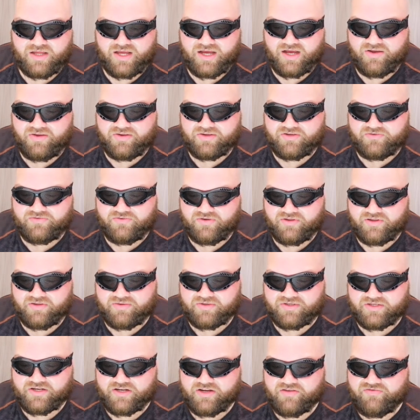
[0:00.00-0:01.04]
also thought there
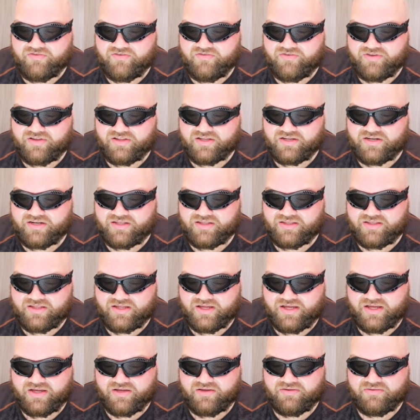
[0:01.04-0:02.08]
was another villain in
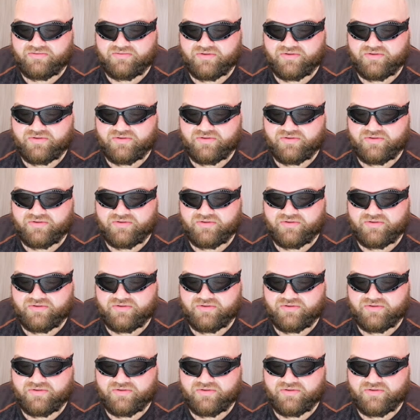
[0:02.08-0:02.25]
there